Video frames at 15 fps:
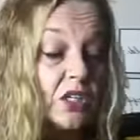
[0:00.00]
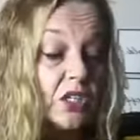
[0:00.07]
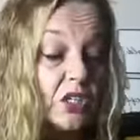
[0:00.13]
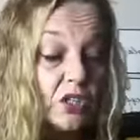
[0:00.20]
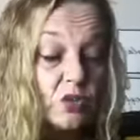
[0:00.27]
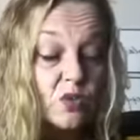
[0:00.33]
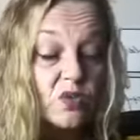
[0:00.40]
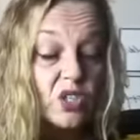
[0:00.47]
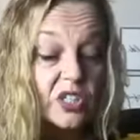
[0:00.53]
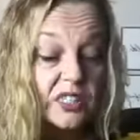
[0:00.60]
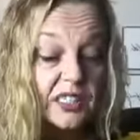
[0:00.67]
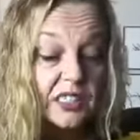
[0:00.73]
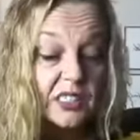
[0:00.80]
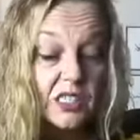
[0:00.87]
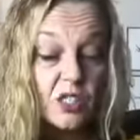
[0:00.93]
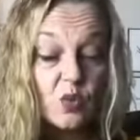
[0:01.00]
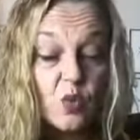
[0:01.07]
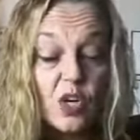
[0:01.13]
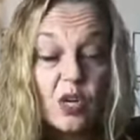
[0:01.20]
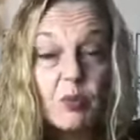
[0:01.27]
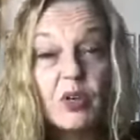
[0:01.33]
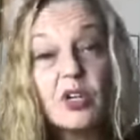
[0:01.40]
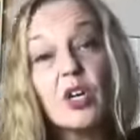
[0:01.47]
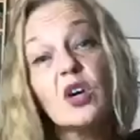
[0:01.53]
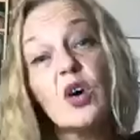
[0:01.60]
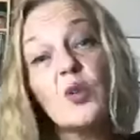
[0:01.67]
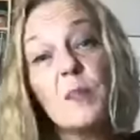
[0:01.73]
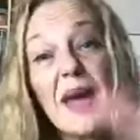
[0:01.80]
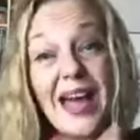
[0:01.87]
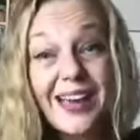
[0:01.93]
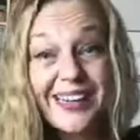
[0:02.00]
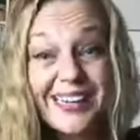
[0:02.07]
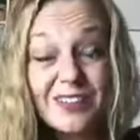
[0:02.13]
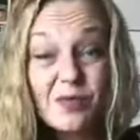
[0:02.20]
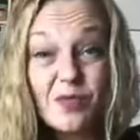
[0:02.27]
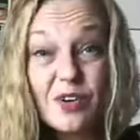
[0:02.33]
to look at this workbook, go back and